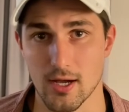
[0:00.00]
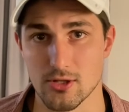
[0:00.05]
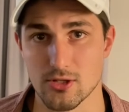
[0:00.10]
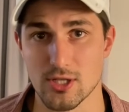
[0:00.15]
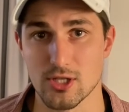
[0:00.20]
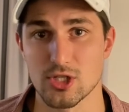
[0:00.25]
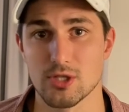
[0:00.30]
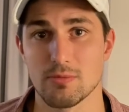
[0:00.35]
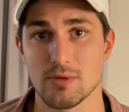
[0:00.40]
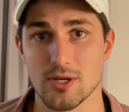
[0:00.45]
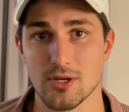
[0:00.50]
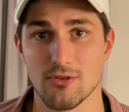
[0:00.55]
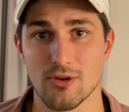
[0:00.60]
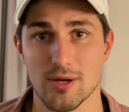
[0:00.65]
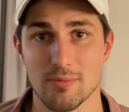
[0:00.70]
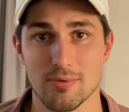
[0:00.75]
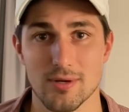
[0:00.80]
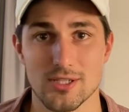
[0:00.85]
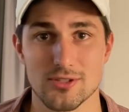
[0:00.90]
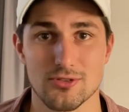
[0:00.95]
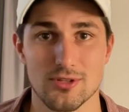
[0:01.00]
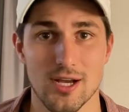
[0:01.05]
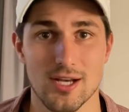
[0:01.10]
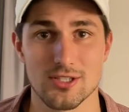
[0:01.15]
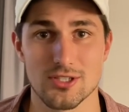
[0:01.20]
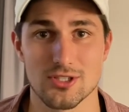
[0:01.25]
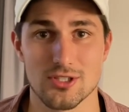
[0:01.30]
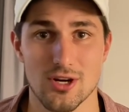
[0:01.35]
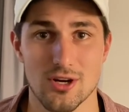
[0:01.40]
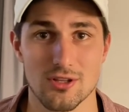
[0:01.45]
that should be a great place for you guys
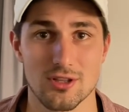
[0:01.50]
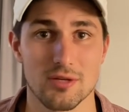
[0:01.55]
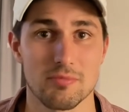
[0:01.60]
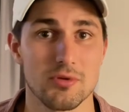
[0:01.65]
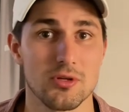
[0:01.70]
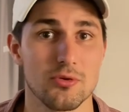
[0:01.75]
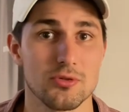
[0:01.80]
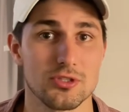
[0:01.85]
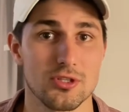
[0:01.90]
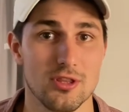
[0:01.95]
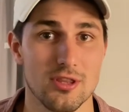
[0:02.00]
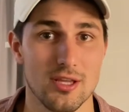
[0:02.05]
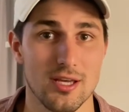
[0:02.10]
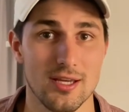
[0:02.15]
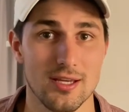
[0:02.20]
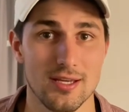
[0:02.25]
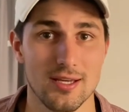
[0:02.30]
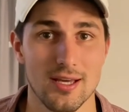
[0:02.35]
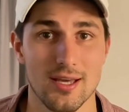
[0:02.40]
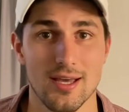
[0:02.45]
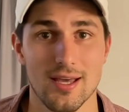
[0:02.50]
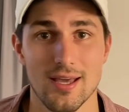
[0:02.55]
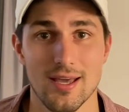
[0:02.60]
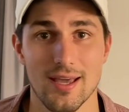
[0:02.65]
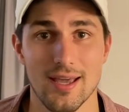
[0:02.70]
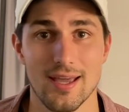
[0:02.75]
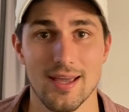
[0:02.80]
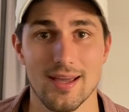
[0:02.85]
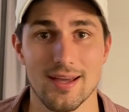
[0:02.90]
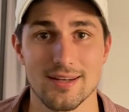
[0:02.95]
to start. Let me know what you think,
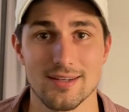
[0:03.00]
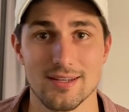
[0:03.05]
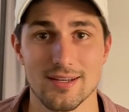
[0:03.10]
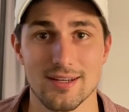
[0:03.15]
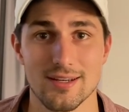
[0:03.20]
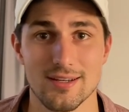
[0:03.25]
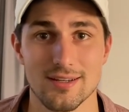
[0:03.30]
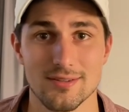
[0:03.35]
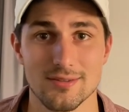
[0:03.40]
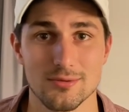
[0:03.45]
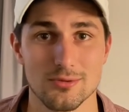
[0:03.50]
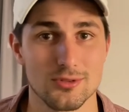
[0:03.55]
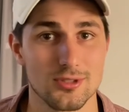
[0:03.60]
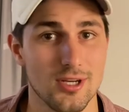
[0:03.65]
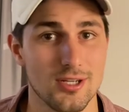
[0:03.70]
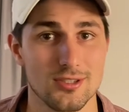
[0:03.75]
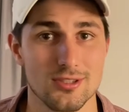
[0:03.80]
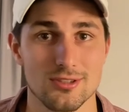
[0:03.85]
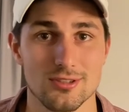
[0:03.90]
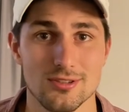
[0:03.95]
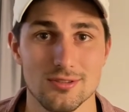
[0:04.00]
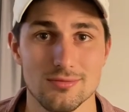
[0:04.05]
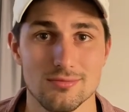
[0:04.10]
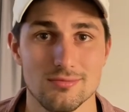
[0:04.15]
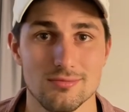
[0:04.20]
and we'll talk to you soon.